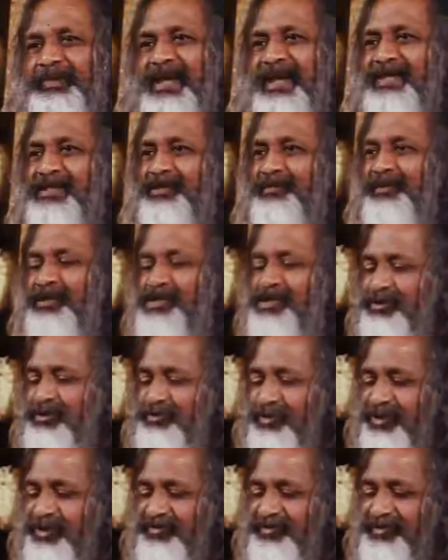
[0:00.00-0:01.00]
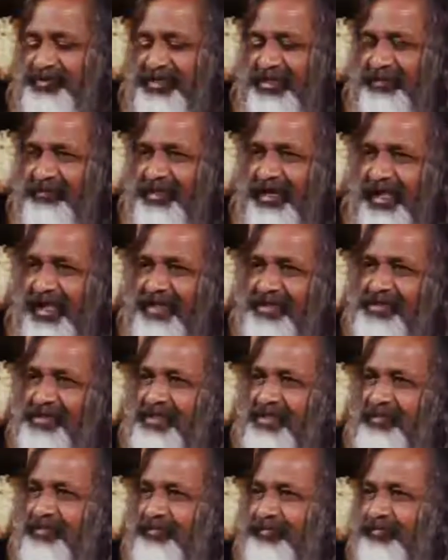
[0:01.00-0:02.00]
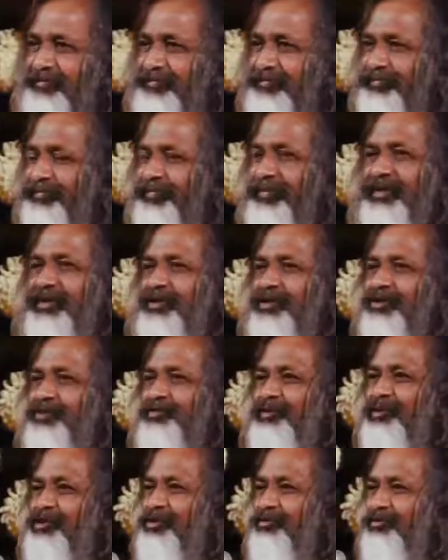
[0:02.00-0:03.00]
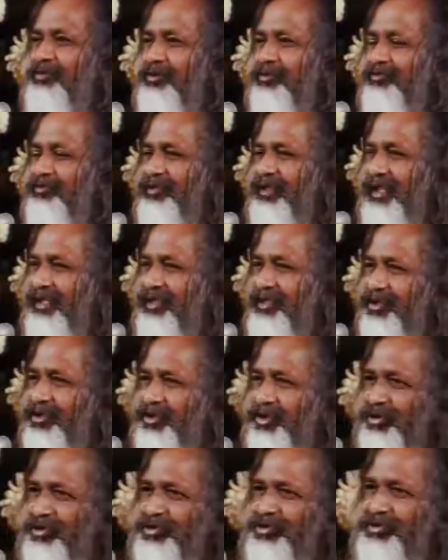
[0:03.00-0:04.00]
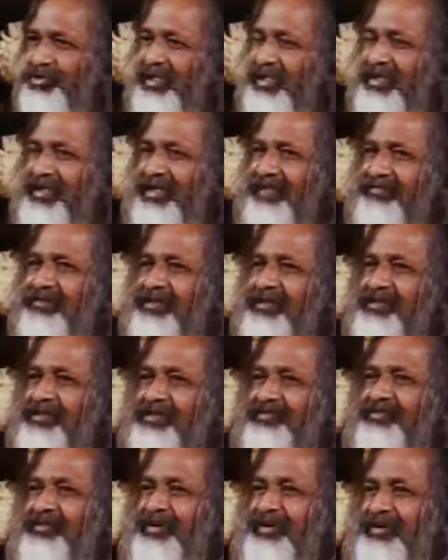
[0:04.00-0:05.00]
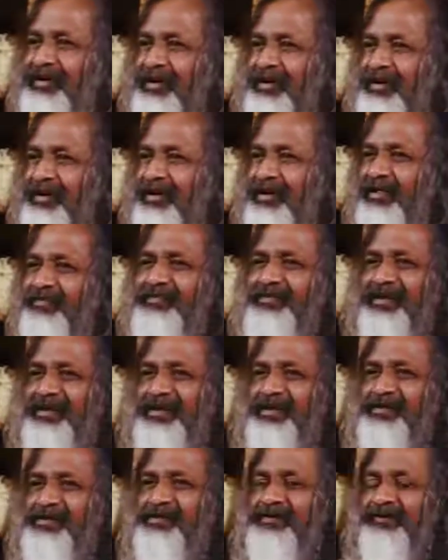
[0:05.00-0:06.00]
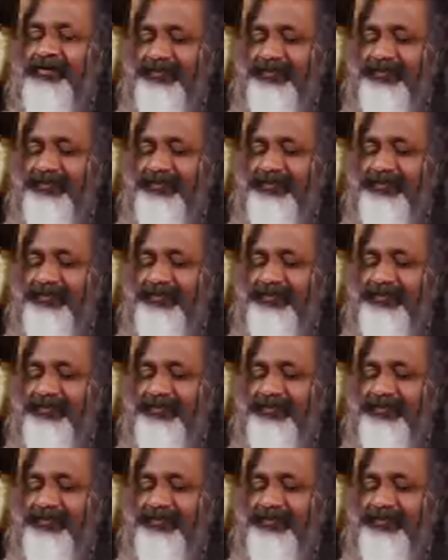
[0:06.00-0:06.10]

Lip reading: And the principle of stabilizing, the principle of getting on to that level is effortless.